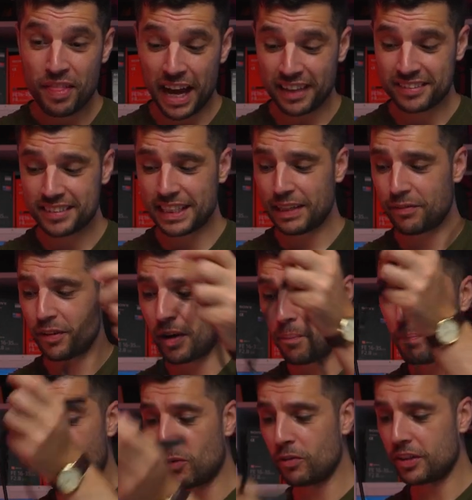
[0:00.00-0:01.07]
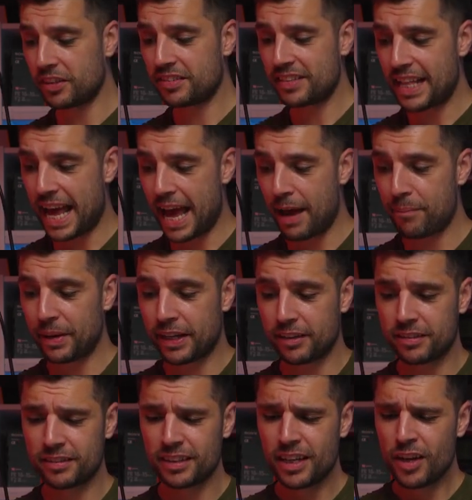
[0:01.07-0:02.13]
that's even a bonus there,
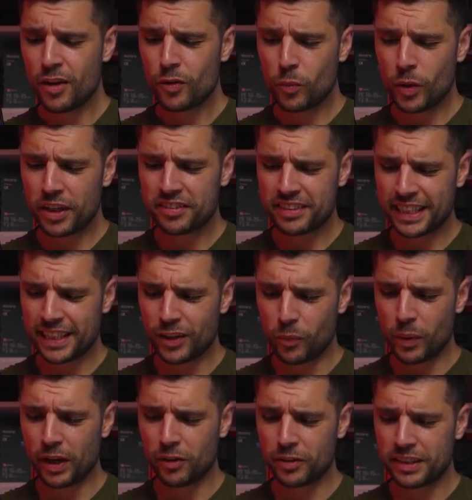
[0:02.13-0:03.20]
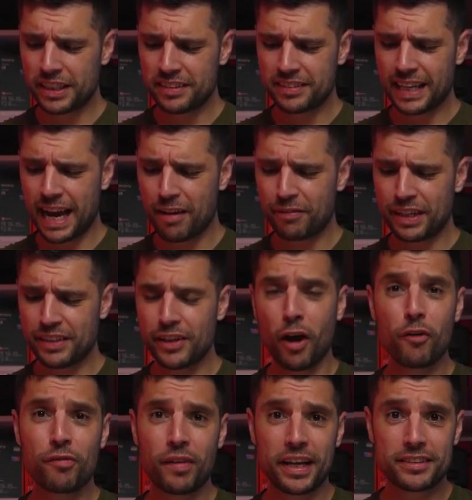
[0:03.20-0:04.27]
because the worst thing in the world is having no
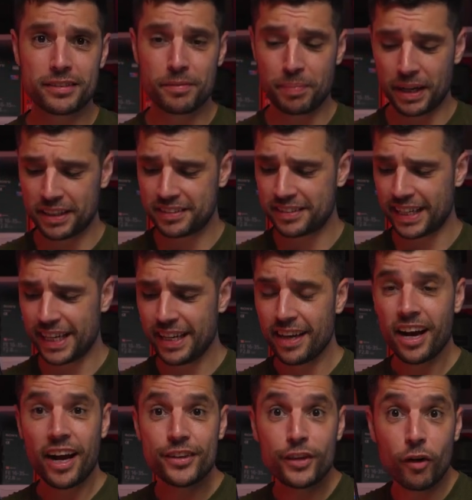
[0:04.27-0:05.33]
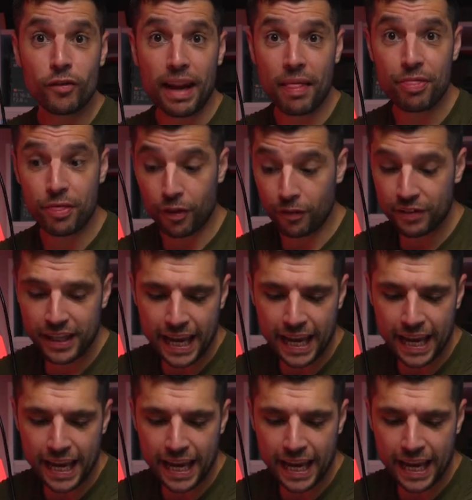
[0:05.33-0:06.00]
flexibility and no length on the